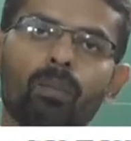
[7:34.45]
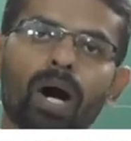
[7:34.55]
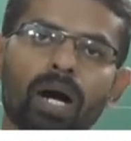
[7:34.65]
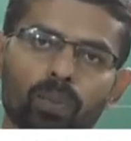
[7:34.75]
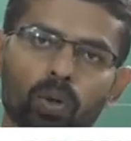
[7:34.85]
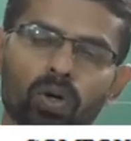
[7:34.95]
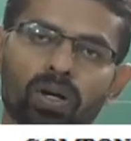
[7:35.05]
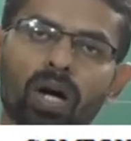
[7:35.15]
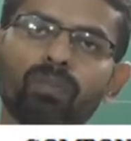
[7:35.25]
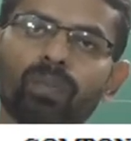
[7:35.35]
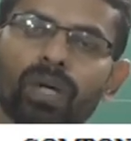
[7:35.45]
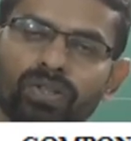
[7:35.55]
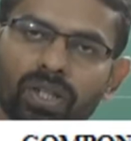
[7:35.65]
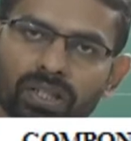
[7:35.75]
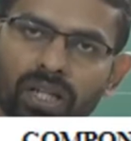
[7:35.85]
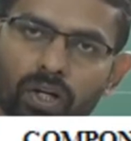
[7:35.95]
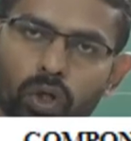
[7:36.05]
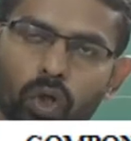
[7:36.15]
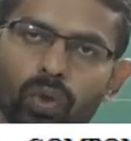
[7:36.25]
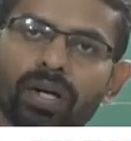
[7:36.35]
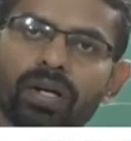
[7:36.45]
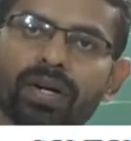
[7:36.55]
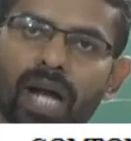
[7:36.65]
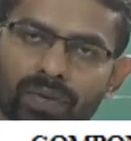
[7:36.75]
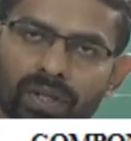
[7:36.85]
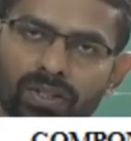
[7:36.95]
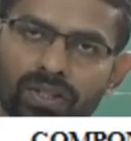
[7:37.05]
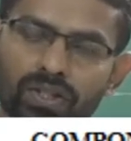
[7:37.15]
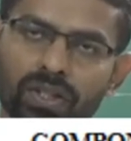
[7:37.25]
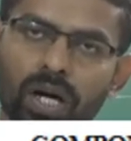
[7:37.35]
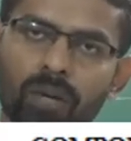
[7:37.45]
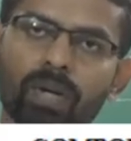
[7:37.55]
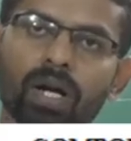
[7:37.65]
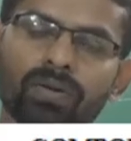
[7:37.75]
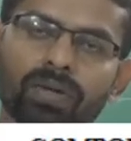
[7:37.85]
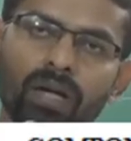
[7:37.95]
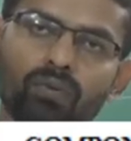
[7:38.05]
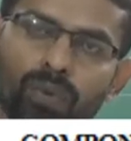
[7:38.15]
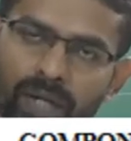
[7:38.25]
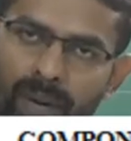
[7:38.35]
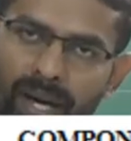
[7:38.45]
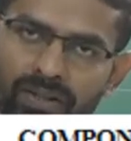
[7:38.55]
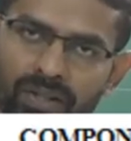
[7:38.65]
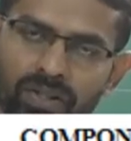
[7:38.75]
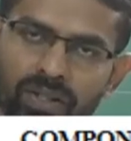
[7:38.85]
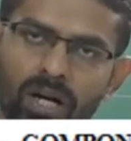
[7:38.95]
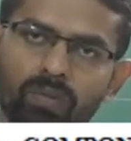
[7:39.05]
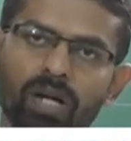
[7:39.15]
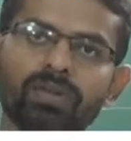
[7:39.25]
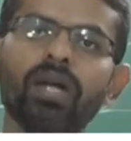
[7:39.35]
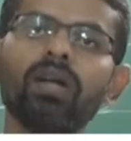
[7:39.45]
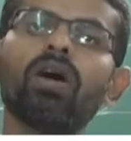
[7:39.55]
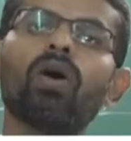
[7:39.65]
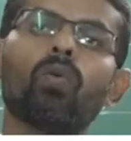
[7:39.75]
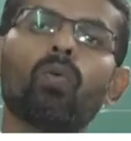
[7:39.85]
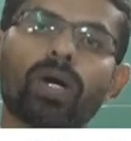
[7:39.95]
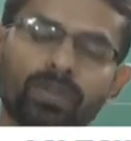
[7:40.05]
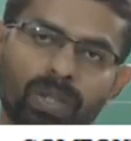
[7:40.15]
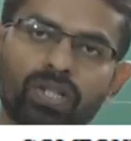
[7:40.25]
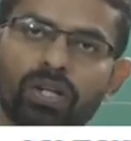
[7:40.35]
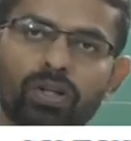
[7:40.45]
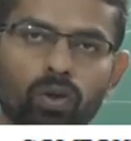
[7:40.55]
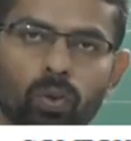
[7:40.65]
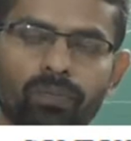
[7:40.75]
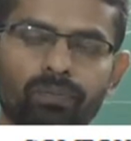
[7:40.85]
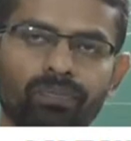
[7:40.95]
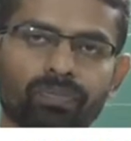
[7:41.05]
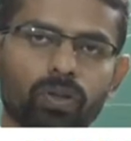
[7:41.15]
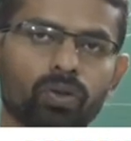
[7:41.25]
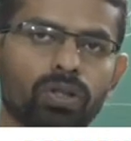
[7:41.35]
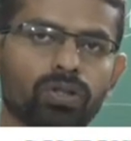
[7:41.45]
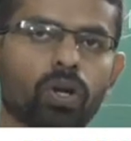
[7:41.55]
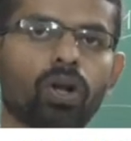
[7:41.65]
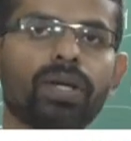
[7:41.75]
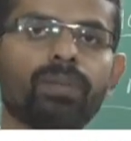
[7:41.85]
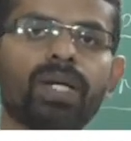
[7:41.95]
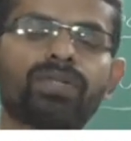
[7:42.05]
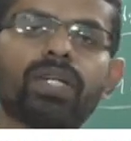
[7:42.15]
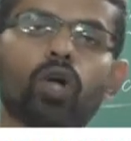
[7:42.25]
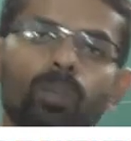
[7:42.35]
part program, machine control unit, driving system, then feedback system, then machine tool. So these are all the basic